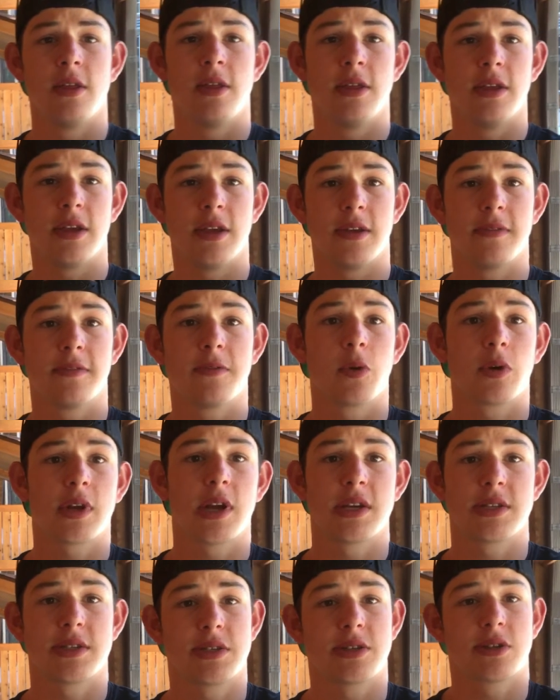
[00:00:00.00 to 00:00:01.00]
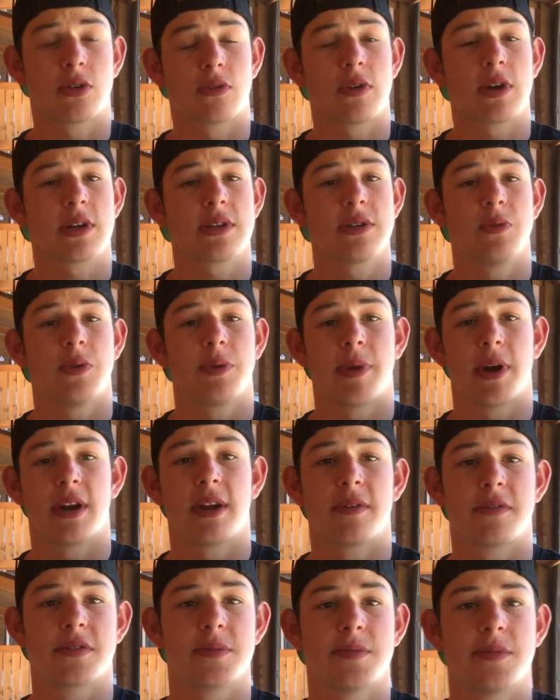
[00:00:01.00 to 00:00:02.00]
the forecast is correct. We might
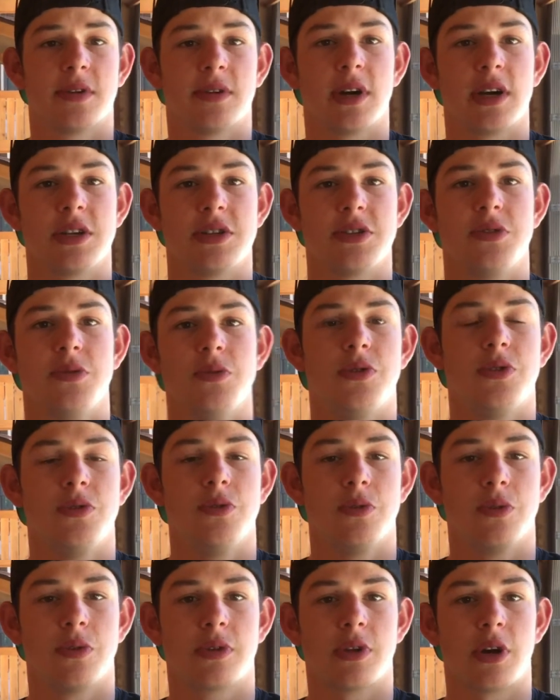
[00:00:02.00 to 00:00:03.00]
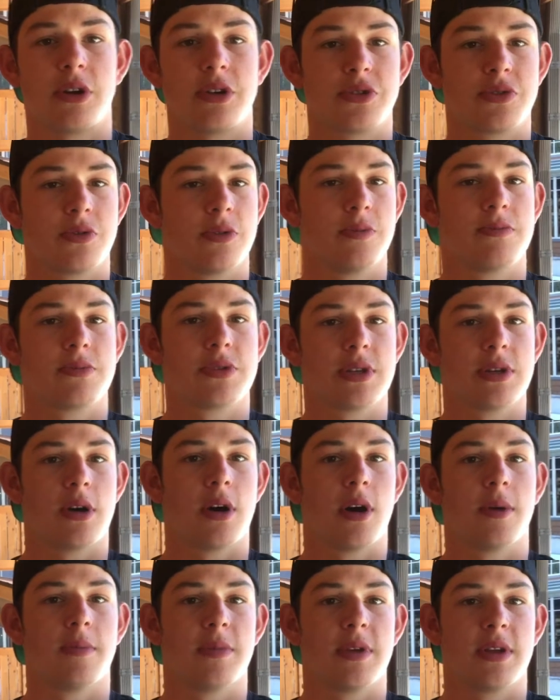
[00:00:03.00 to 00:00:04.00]
have some delays due to thunderstorms
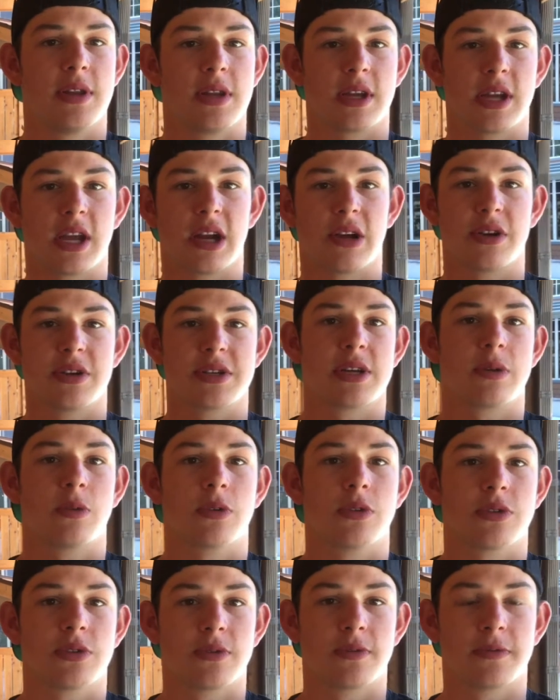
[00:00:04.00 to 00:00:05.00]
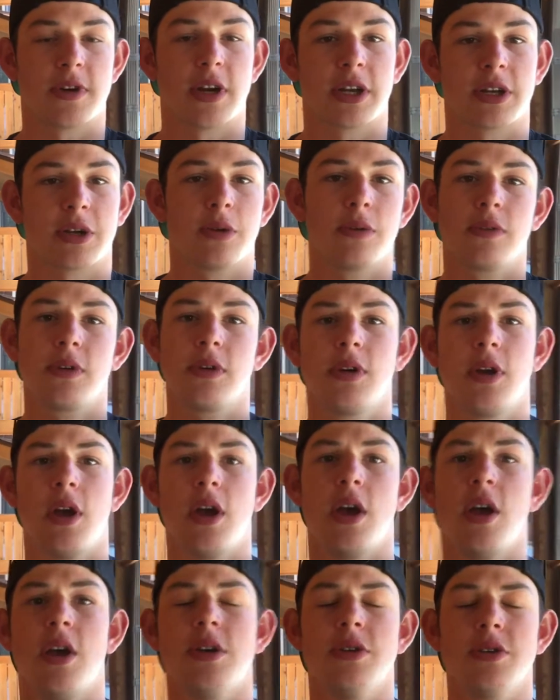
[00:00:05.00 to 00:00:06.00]
in the areas that we're flying over,
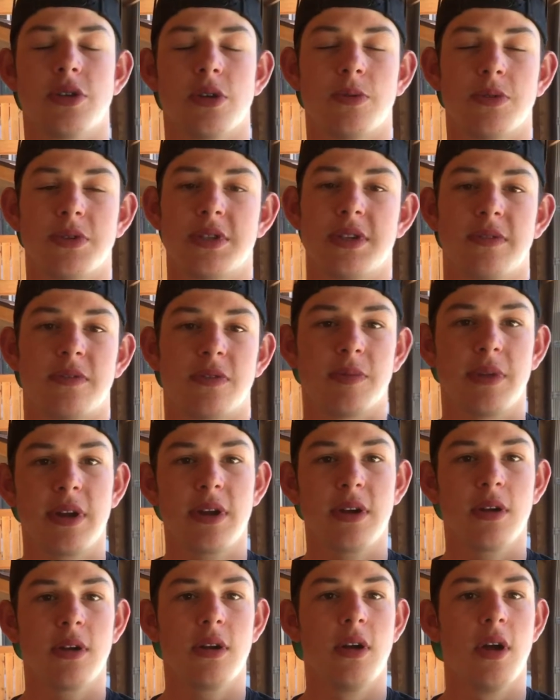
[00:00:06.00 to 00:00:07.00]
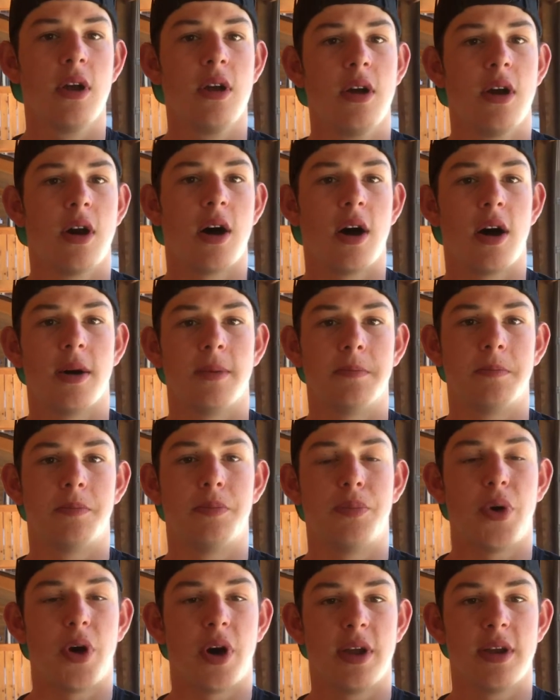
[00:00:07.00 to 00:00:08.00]
so we'll see from there.
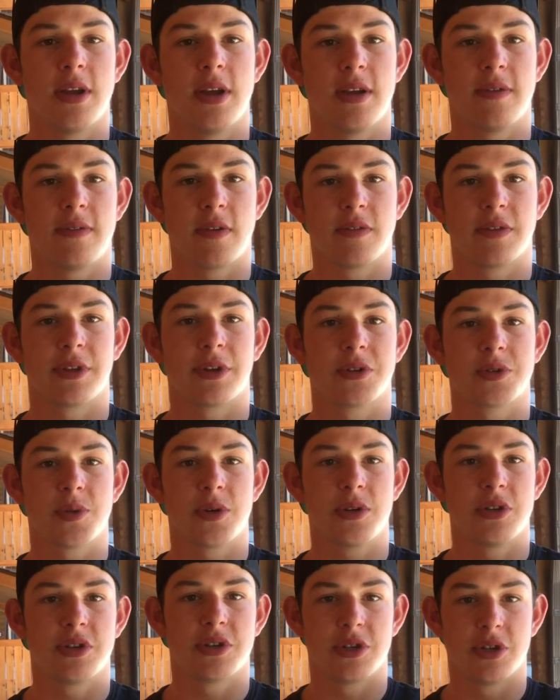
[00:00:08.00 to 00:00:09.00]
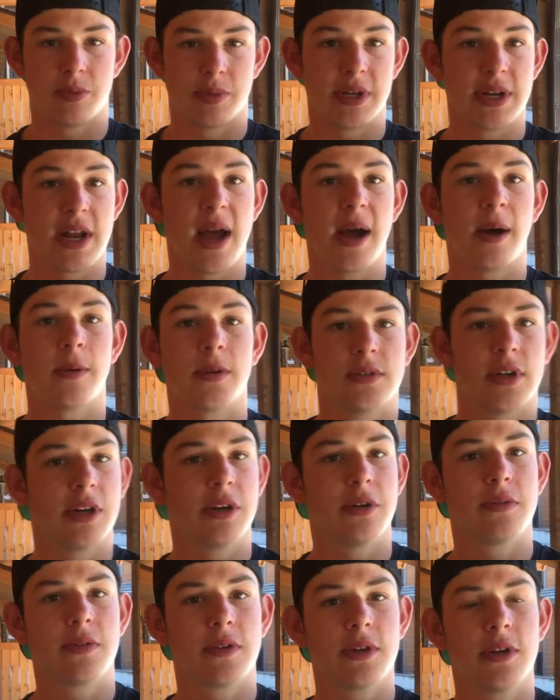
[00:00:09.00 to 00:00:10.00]
But if everything goes well, there'll be an hour
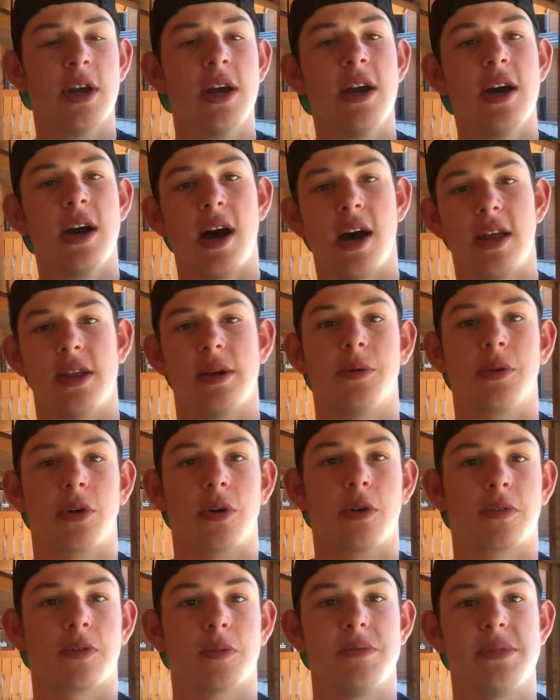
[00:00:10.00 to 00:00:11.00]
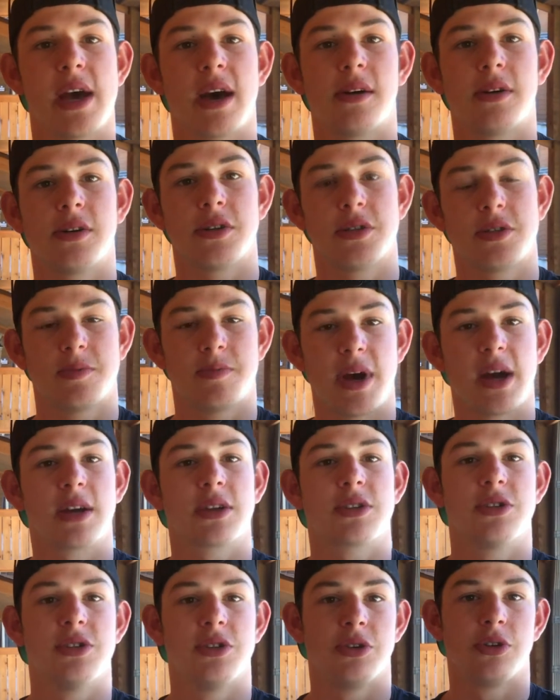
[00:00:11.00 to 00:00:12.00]
layover, and then we'll go from Dallas
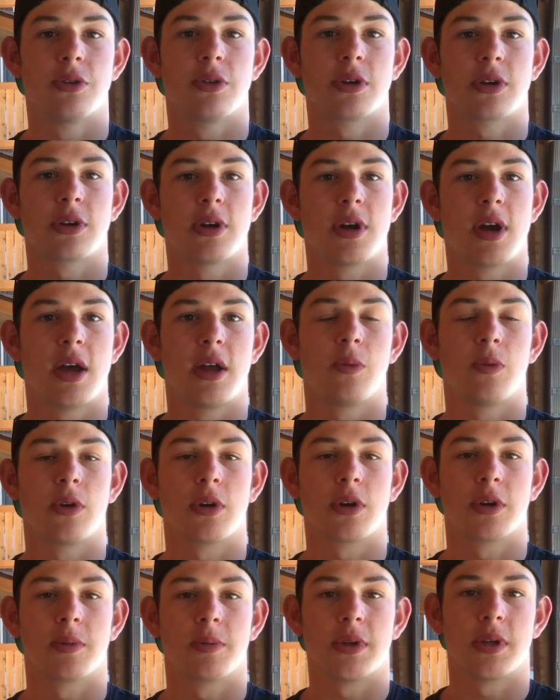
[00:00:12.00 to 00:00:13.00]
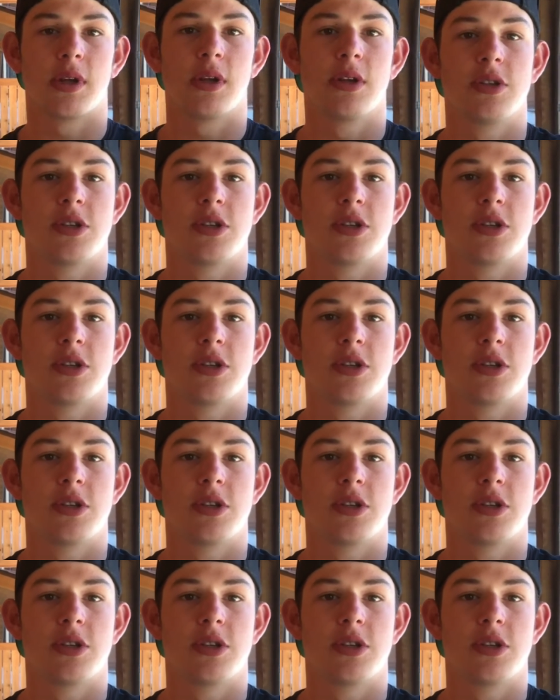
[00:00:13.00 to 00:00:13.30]
back to New York, and we're going to be